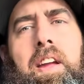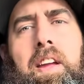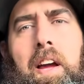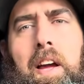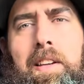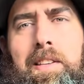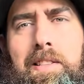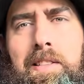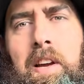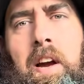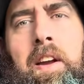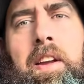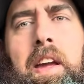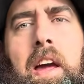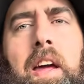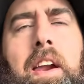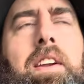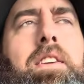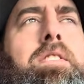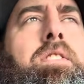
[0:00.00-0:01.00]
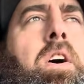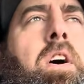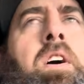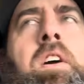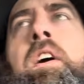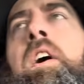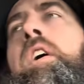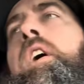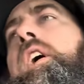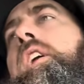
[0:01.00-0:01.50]
you, I stuck at it, so I'll
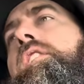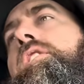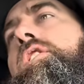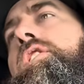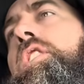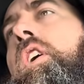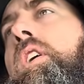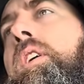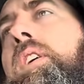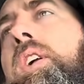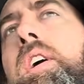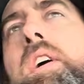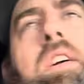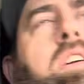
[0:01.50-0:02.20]
go ahead and show you.